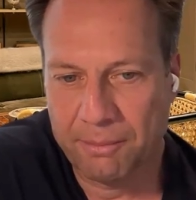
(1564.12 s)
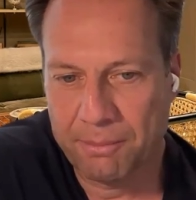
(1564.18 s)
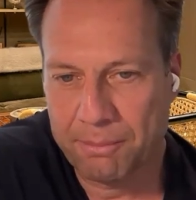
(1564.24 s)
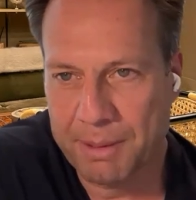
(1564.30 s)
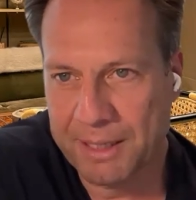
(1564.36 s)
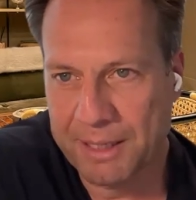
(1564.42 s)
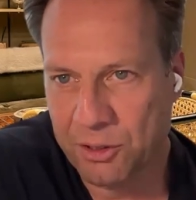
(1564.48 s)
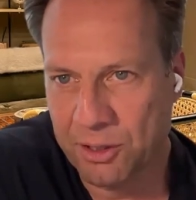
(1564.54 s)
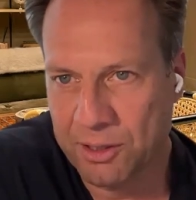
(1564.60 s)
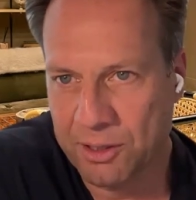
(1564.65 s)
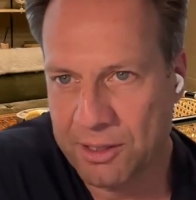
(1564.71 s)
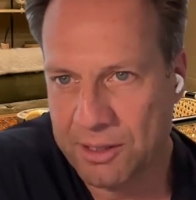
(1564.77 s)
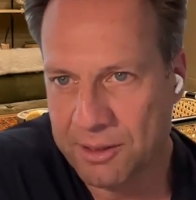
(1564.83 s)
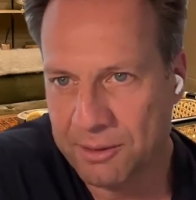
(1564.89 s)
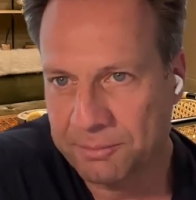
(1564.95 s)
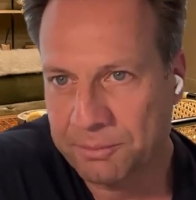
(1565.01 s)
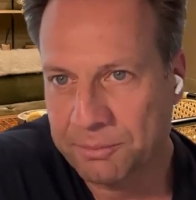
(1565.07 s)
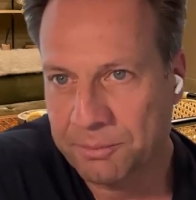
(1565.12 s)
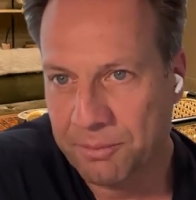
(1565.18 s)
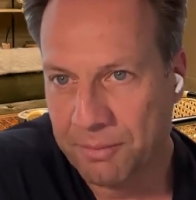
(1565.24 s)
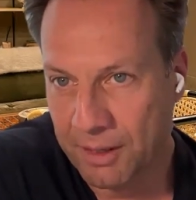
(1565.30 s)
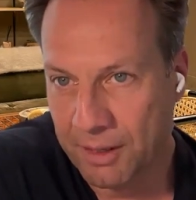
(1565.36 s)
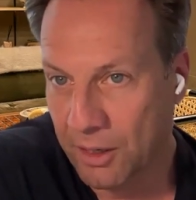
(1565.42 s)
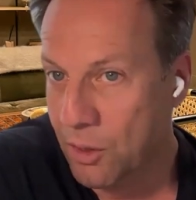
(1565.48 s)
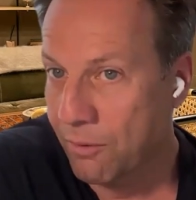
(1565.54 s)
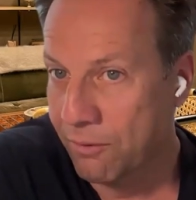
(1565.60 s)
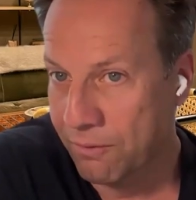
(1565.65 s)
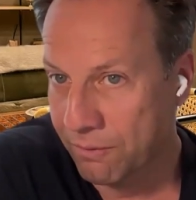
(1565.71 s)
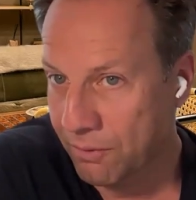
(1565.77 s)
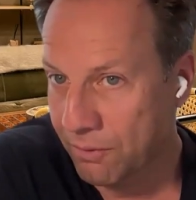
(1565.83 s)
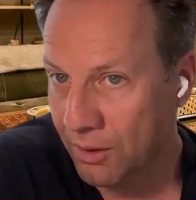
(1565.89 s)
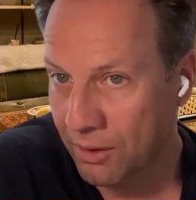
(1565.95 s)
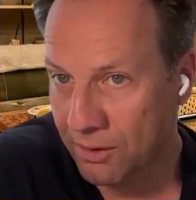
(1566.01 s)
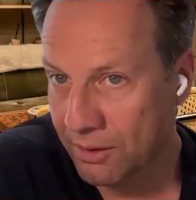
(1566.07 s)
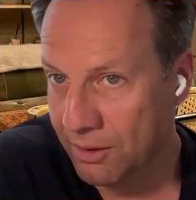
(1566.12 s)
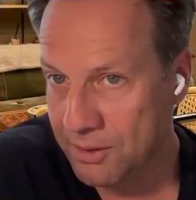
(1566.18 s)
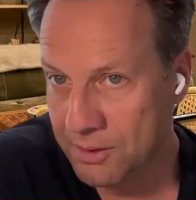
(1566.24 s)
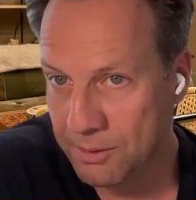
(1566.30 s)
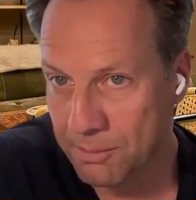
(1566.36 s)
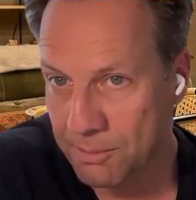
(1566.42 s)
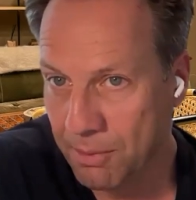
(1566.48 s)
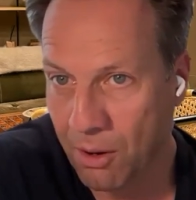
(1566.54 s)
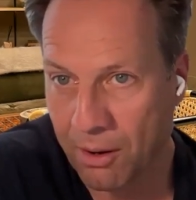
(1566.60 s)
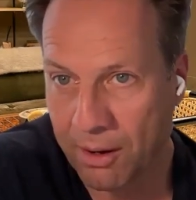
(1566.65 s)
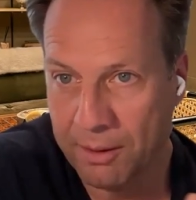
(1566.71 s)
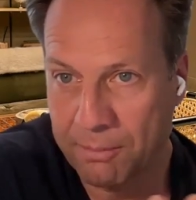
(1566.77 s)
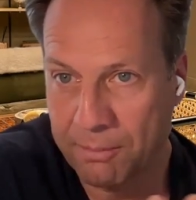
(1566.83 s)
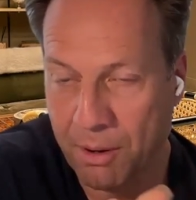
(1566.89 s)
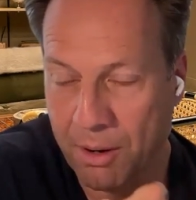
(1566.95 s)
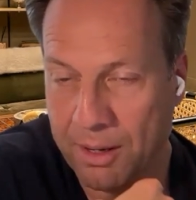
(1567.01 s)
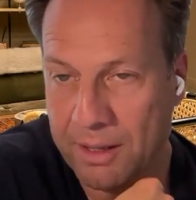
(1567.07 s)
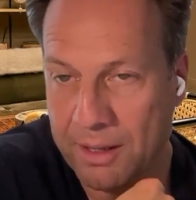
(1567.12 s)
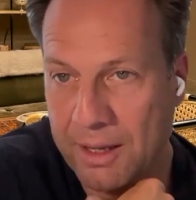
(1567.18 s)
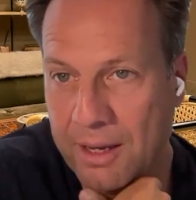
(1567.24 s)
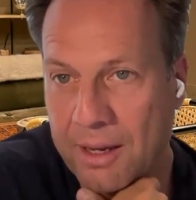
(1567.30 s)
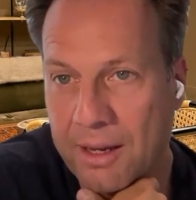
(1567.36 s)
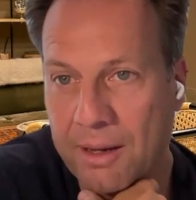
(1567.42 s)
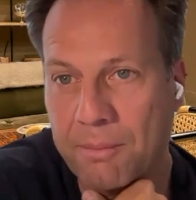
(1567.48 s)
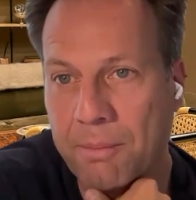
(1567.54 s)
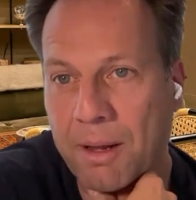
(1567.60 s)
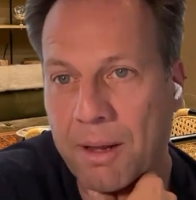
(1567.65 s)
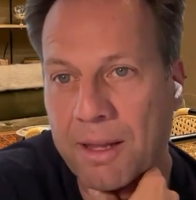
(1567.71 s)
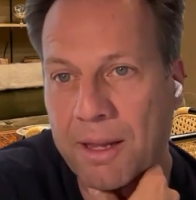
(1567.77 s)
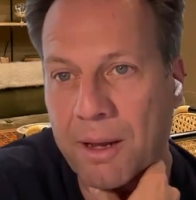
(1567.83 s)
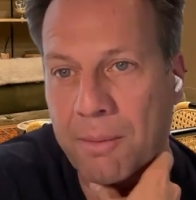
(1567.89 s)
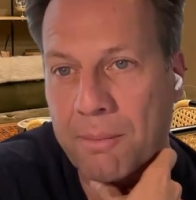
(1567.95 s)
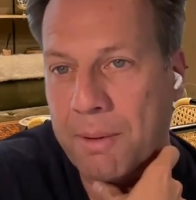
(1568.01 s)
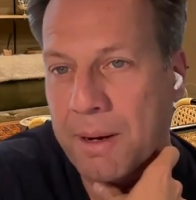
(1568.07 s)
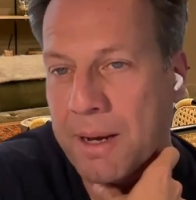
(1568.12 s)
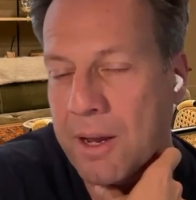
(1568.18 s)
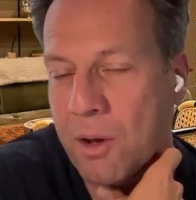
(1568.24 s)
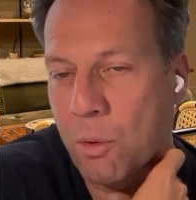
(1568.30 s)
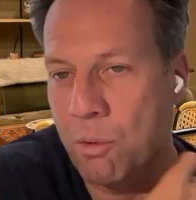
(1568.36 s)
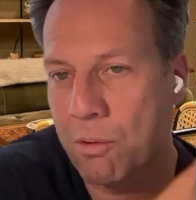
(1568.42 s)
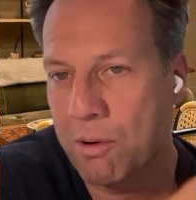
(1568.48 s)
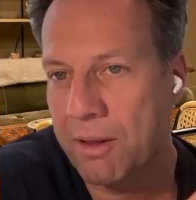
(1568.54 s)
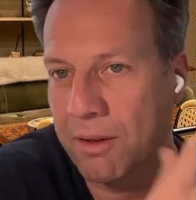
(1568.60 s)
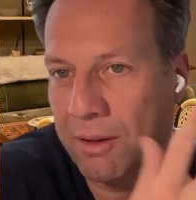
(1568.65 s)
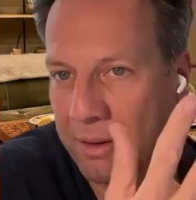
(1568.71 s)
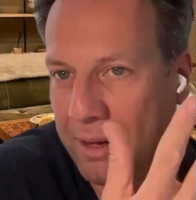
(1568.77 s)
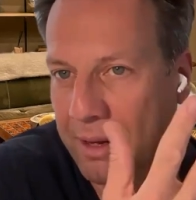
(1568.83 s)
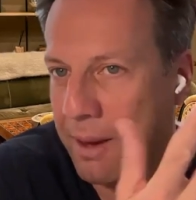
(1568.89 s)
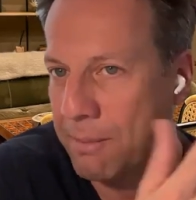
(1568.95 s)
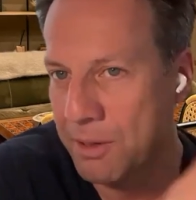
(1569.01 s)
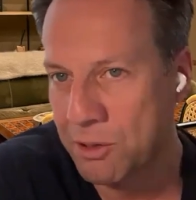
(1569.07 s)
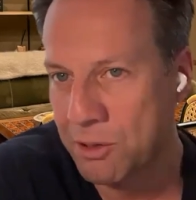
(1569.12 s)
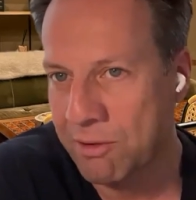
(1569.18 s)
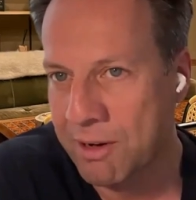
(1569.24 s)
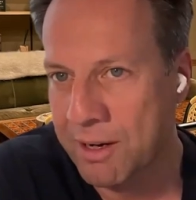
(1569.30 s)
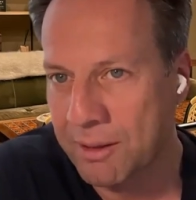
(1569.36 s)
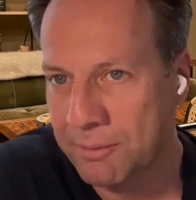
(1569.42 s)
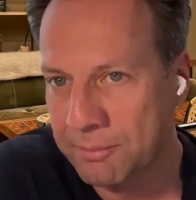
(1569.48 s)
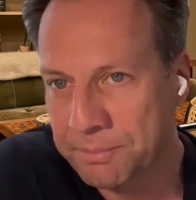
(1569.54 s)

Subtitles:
pictures, that they're supplied by the company or other imagery,